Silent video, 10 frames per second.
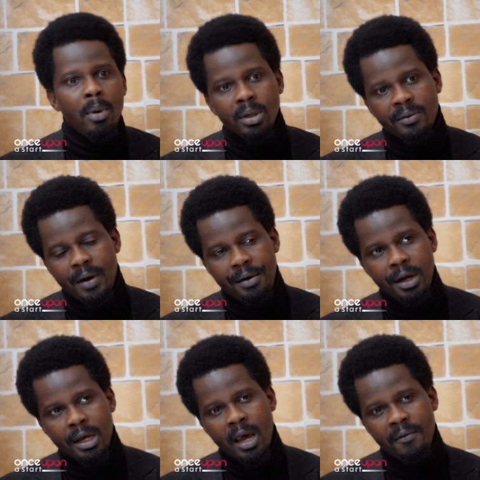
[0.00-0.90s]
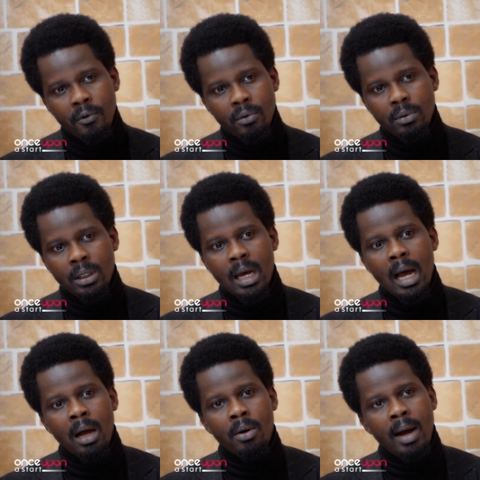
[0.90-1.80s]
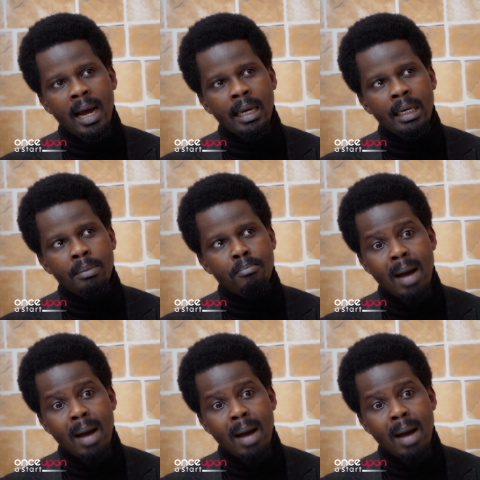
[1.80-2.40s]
always very careful in how I